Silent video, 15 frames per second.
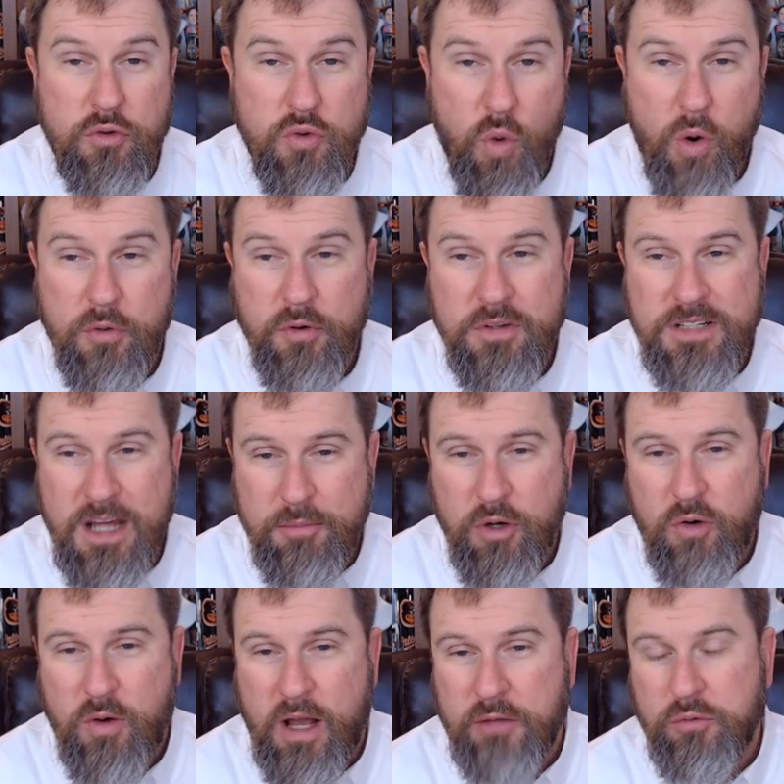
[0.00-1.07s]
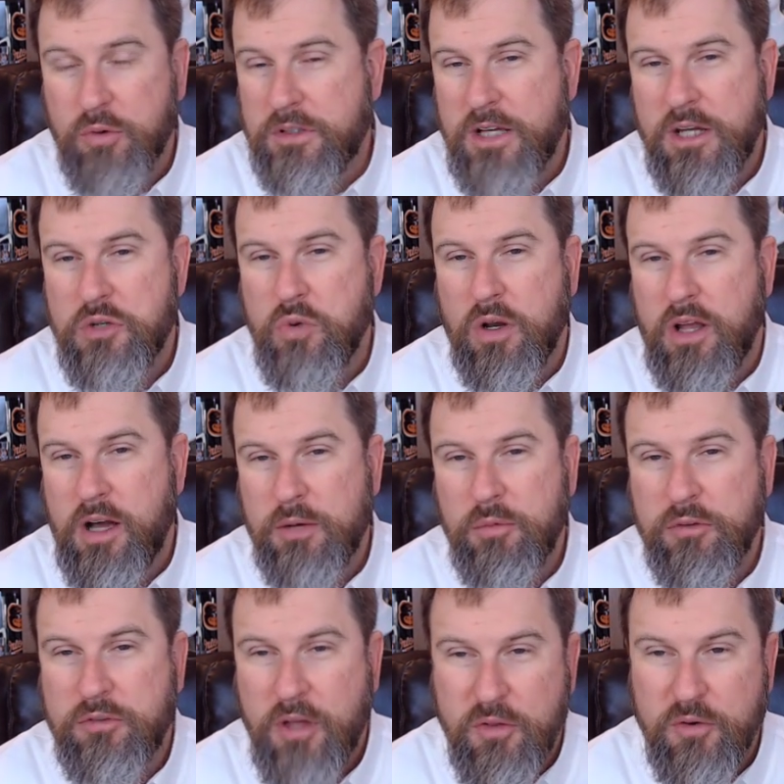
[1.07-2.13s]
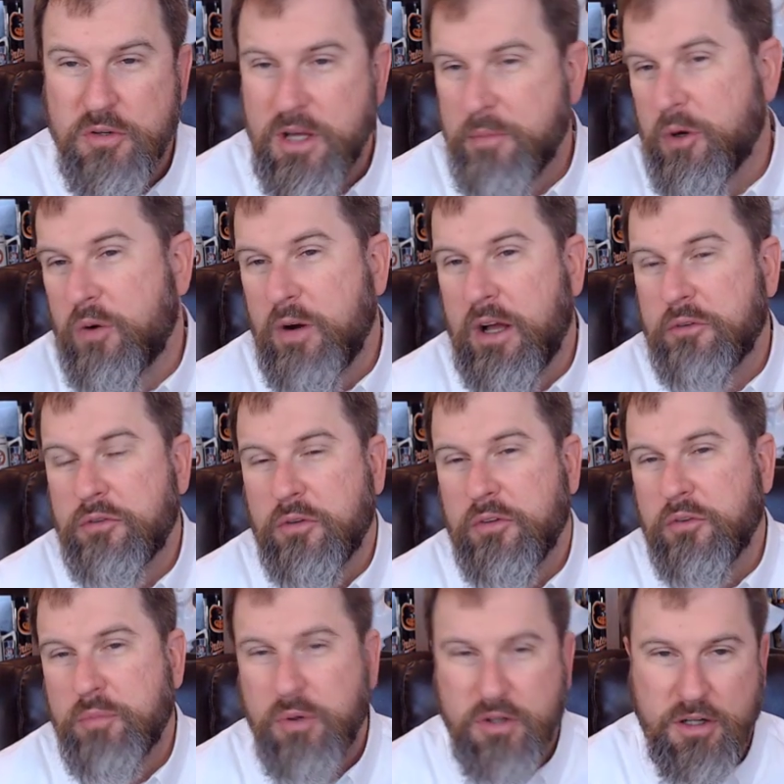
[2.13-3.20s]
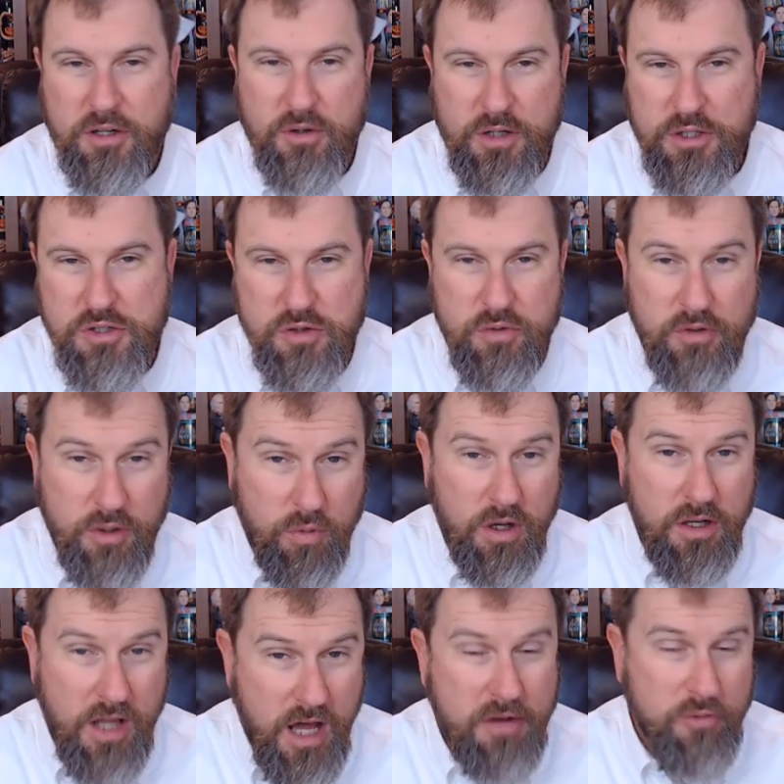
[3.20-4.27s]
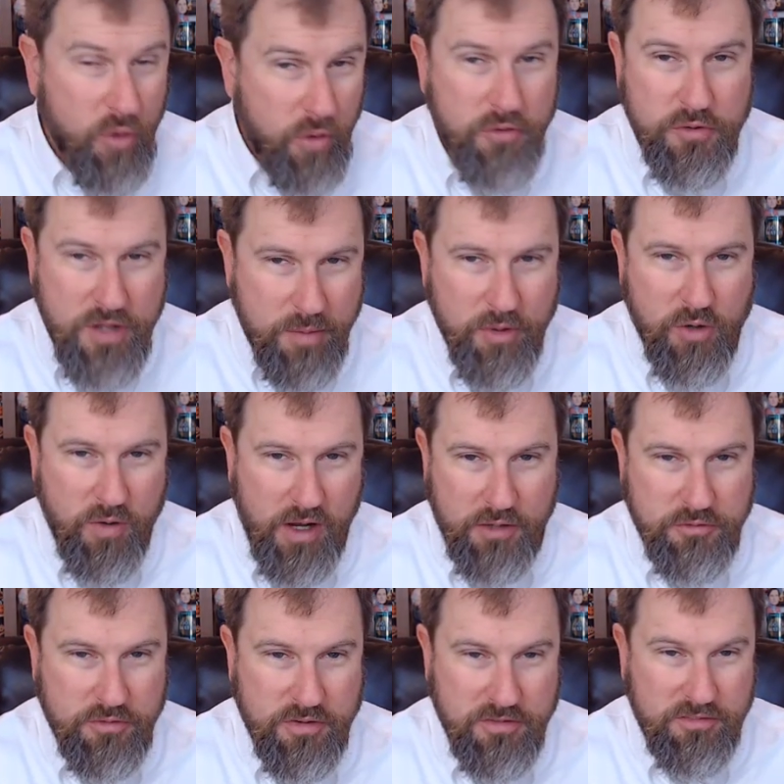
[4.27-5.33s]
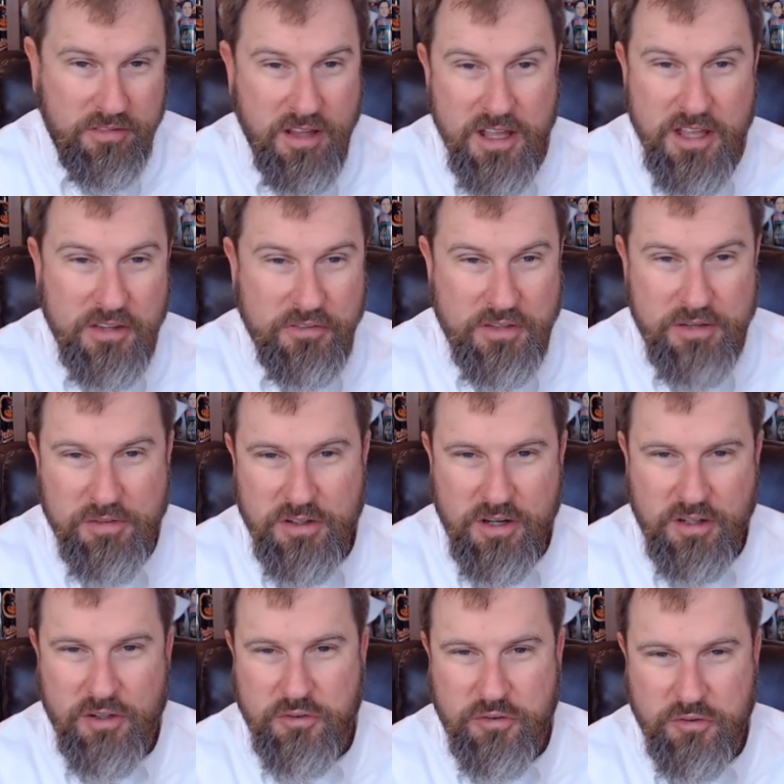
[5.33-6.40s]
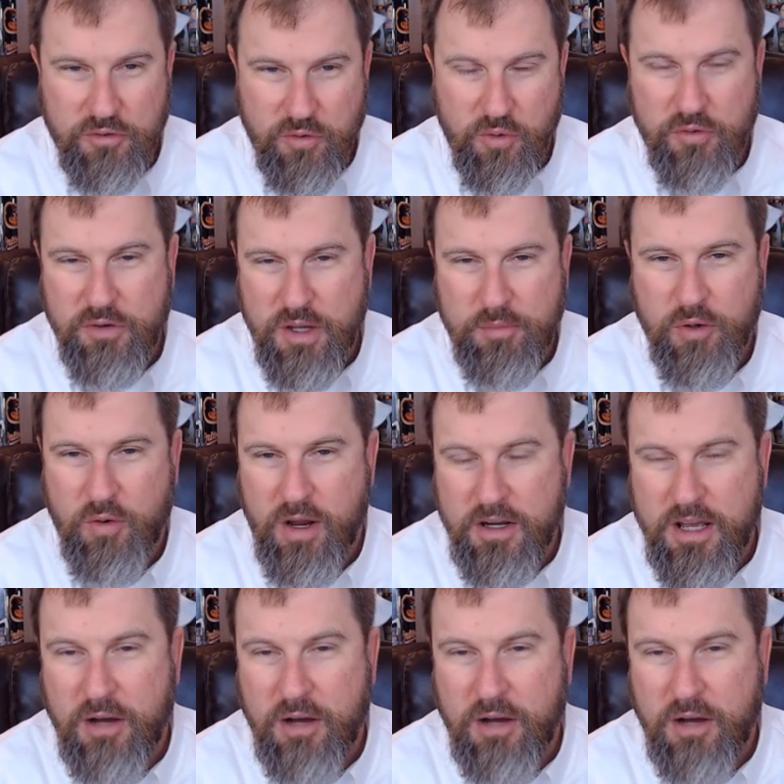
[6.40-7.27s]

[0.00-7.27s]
Northern Democrats would tend to align with Southern Democrats on this particular issue. And there were a lot of Northern Democrats. Hmm. Stephen Douglas is a Northern Democrat.